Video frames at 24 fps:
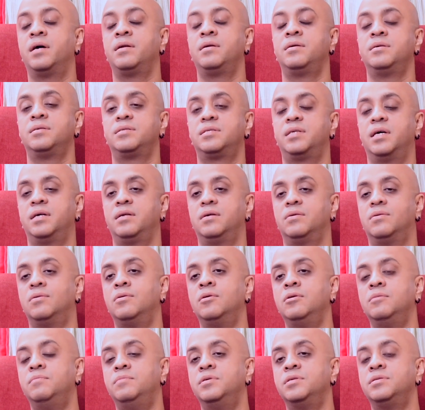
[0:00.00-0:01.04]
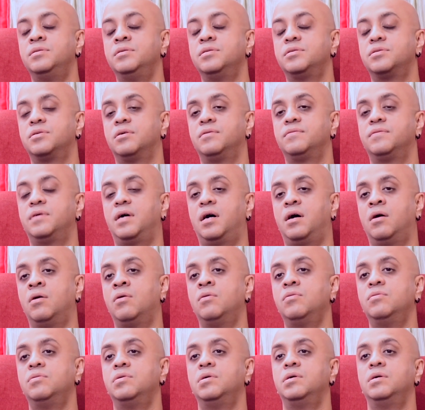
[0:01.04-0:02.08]
understand the whole business of
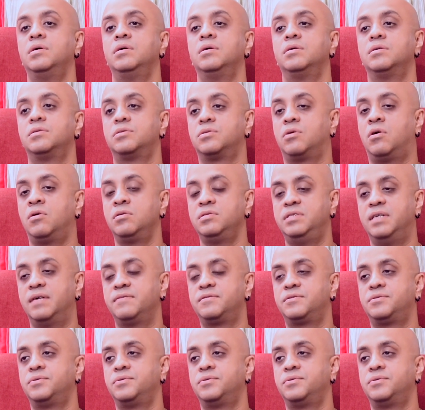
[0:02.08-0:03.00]
how songs have